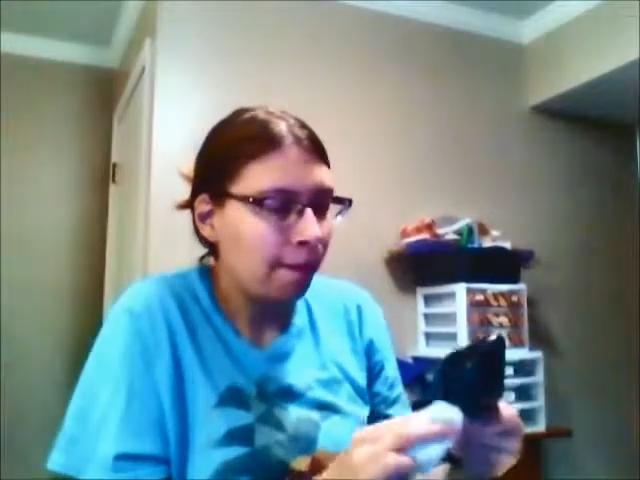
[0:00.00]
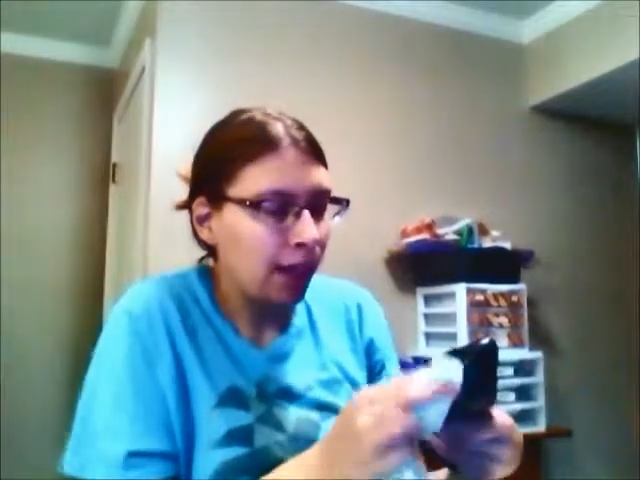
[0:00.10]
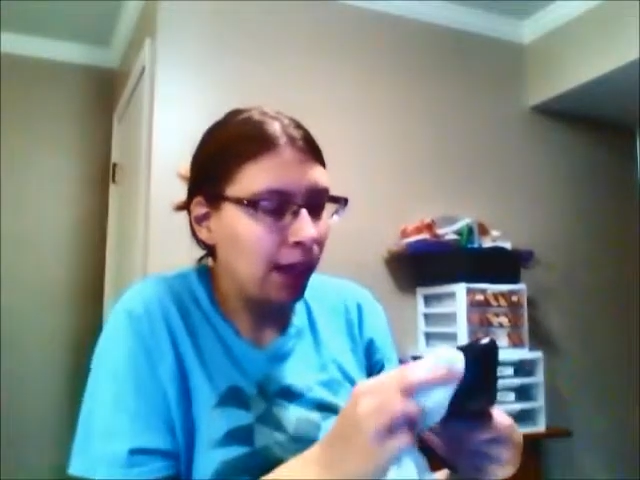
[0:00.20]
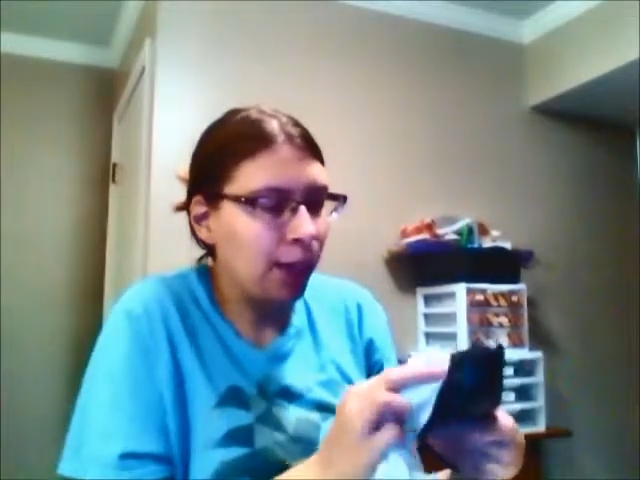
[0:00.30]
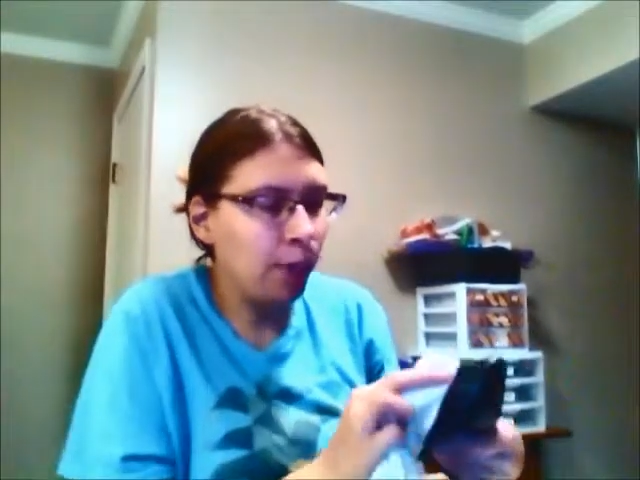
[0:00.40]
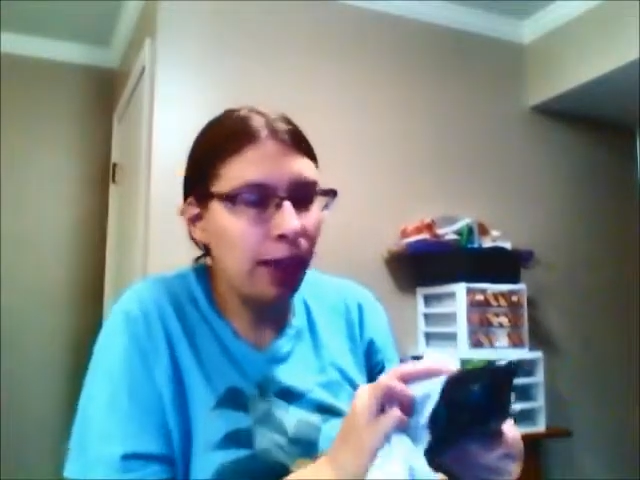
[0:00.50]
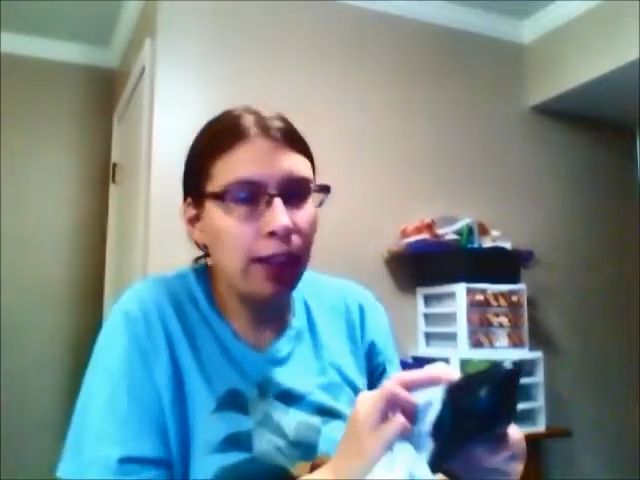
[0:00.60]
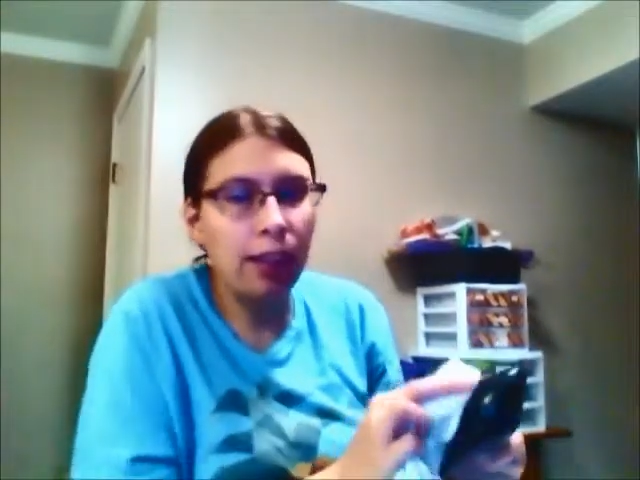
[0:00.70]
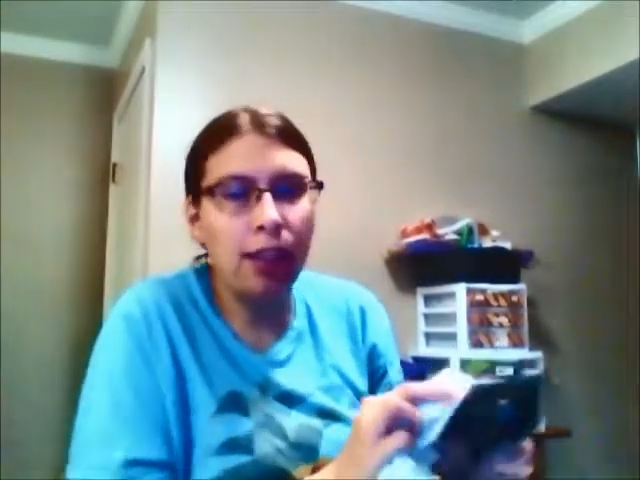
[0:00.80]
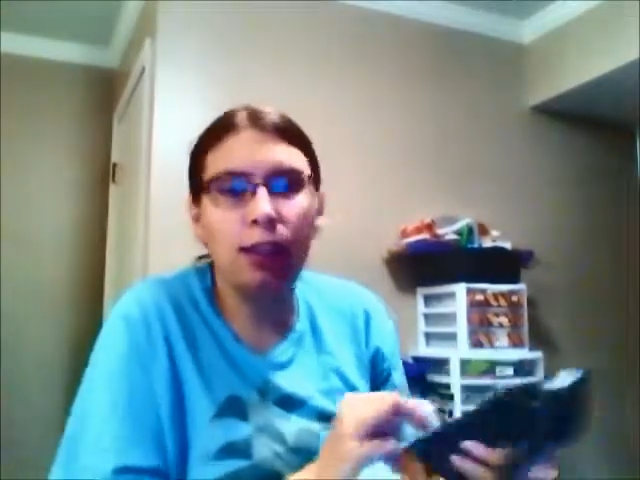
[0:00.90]
And
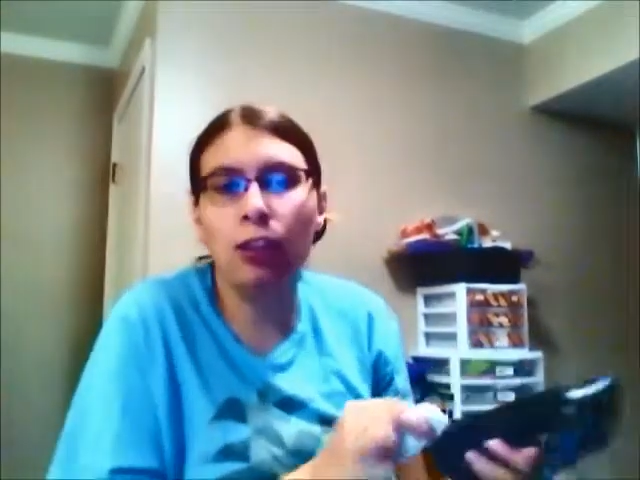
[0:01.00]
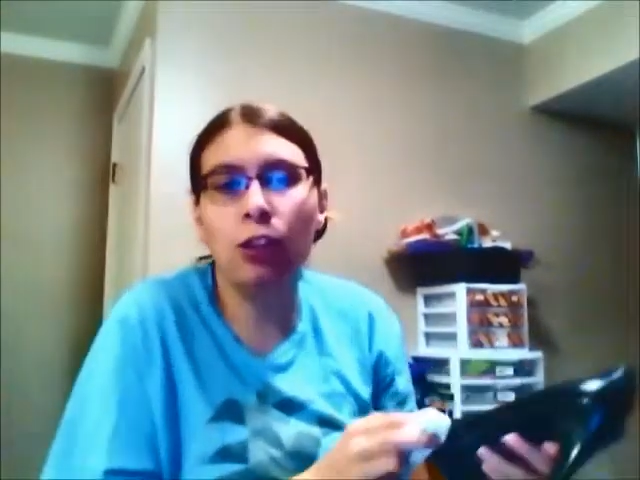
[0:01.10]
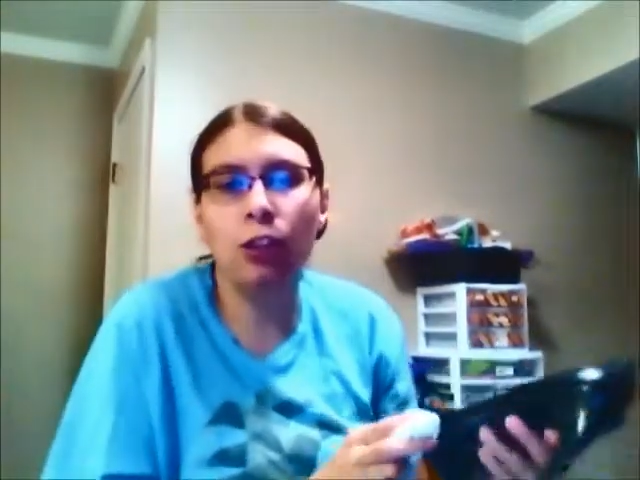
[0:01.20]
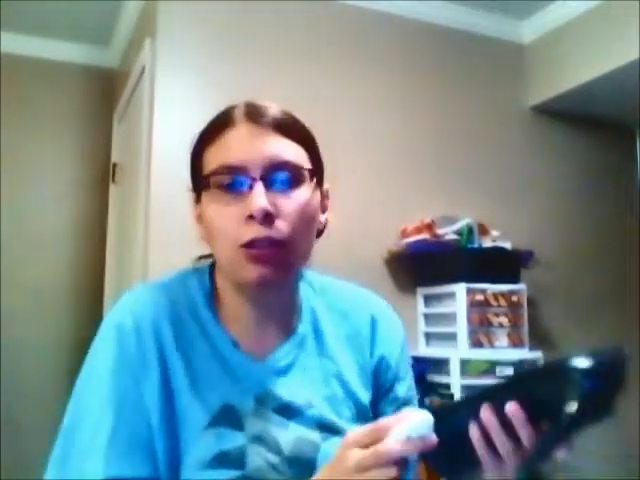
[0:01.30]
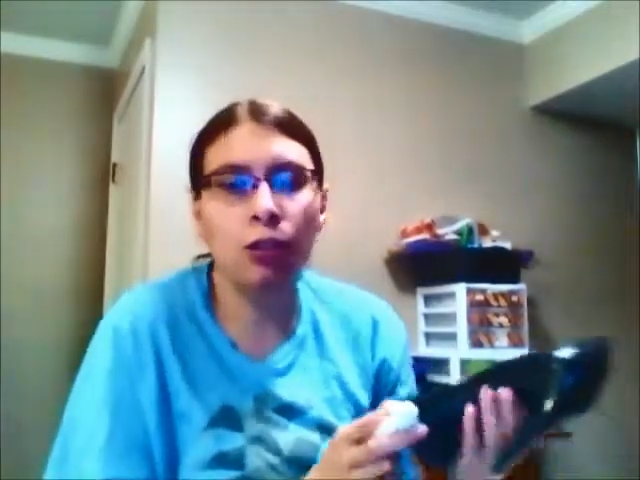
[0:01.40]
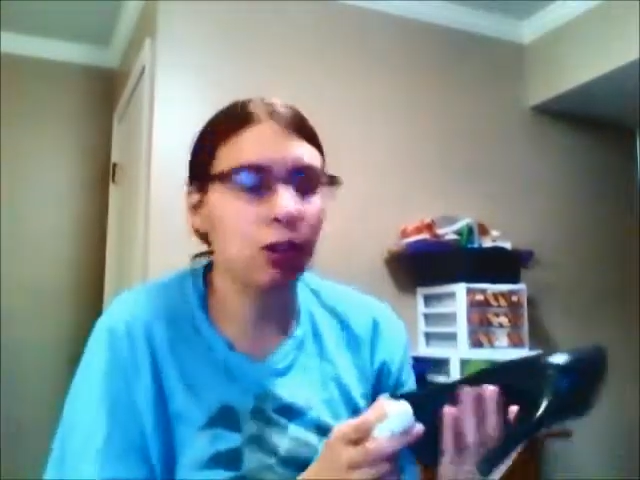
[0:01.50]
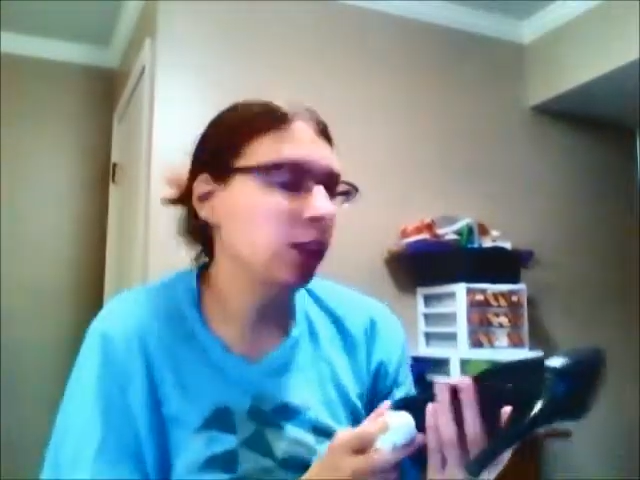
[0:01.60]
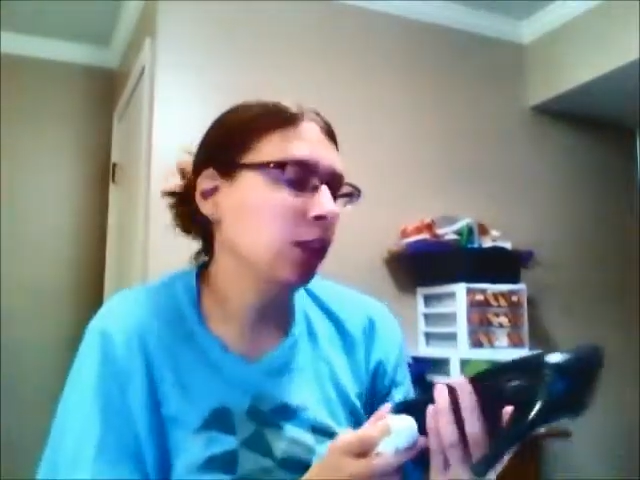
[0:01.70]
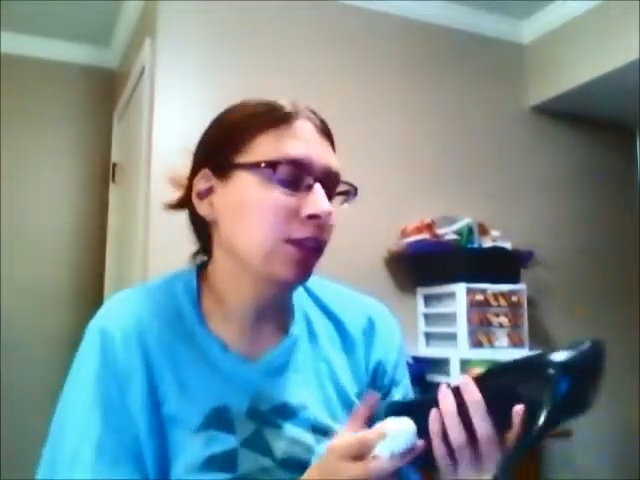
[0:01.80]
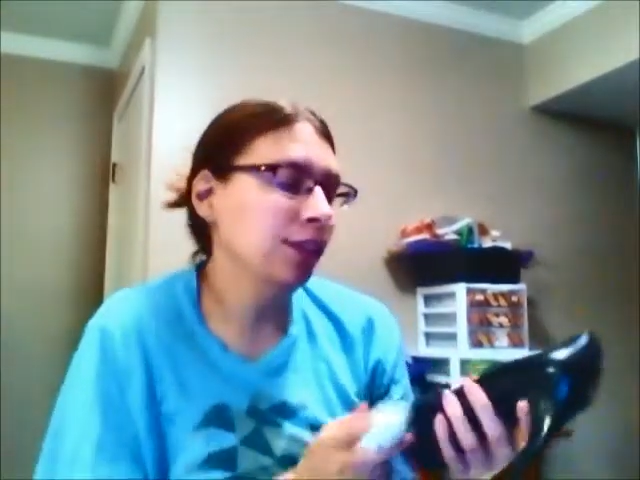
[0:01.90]
depending on the shoe, you
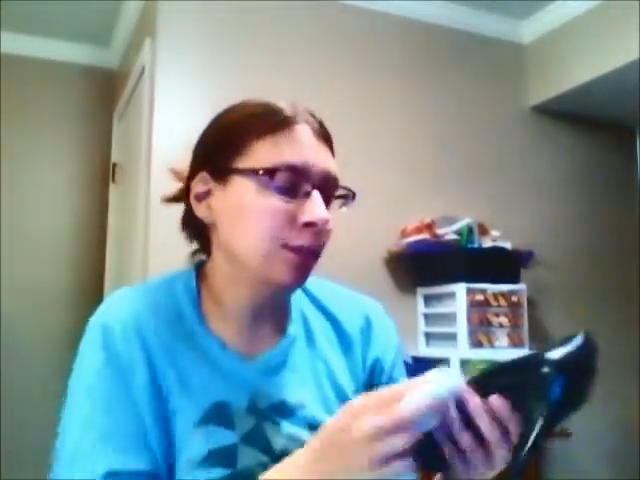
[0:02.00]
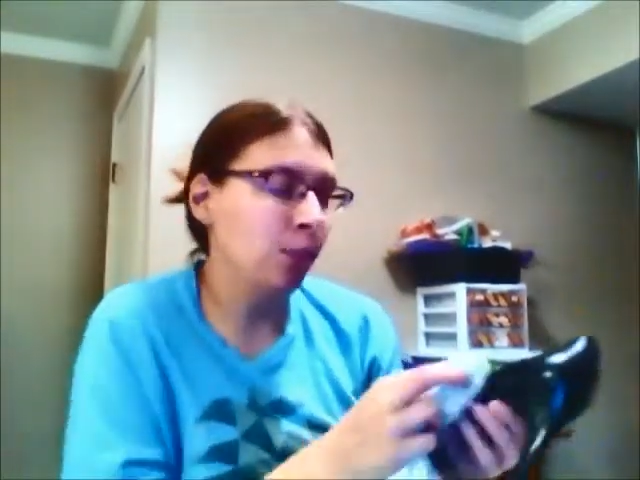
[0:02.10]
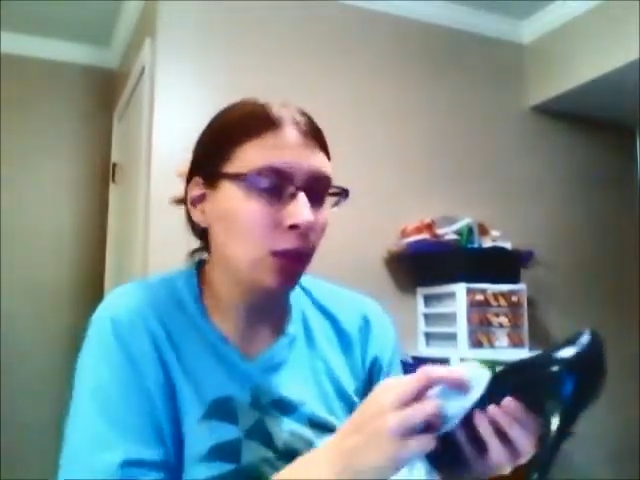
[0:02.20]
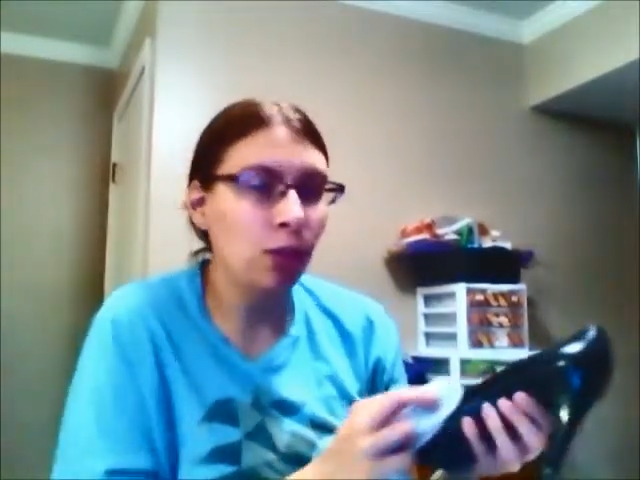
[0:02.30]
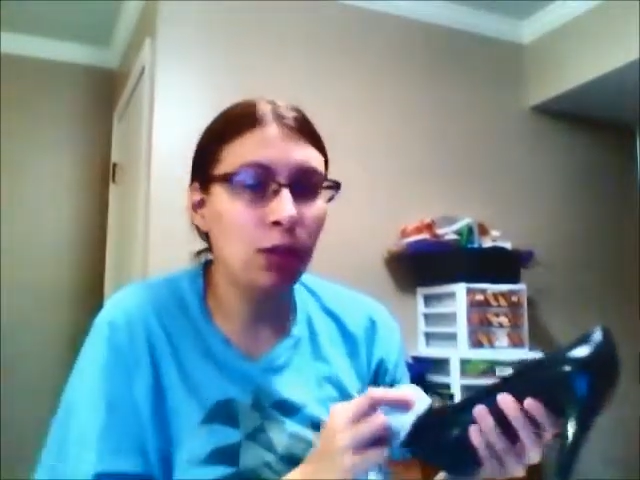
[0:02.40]
can use both